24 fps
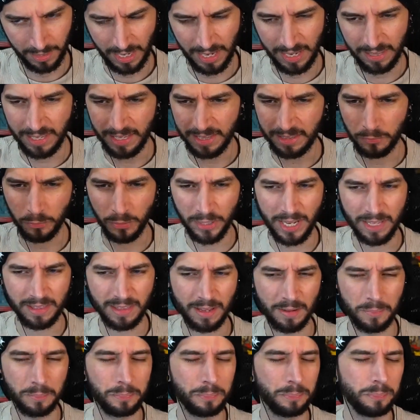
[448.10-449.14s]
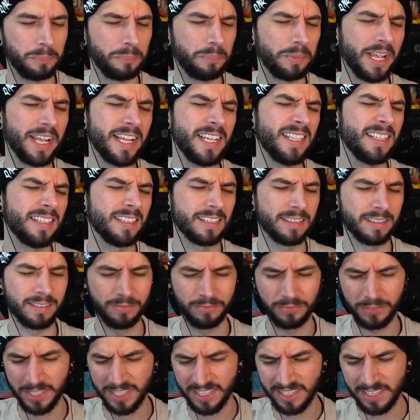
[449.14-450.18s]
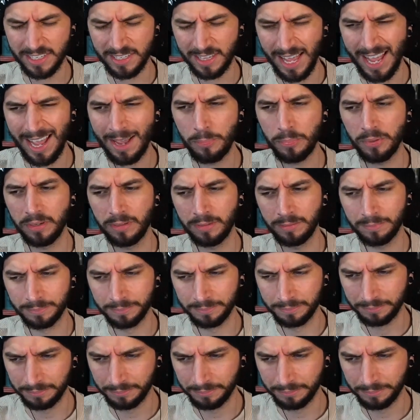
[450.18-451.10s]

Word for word: And then we get the bass slapping.